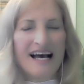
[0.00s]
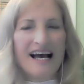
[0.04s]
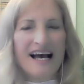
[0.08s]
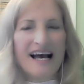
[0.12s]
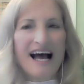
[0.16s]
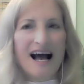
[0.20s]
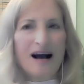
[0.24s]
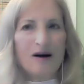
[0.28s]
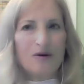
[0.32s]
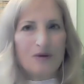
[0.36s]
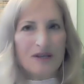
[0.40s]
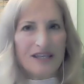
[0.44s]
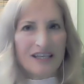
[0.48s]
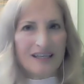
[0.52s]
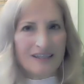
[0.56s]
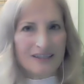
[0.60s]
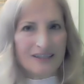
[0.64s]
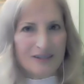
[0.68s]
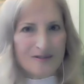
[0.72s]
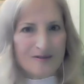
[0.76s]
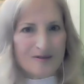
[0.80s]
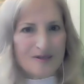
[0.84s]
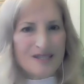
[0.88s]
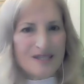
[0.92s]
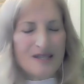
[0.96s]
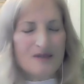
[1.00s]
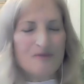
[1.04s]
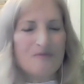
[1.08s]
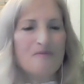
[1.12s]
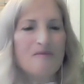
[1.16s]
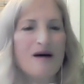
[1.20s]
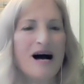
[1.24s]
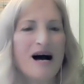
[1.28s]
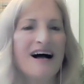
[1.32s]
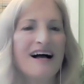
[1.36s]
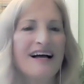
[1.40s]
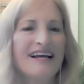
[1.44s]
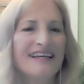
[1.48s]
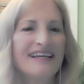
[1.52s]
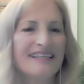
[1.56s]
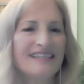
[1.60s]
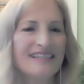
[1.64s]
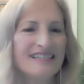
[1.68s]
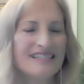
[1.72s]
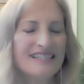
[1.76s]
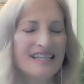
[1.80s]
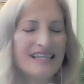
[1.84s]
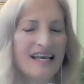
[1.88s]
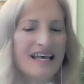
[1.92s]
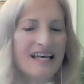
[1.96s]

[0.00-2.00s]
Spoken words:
how we can use the mind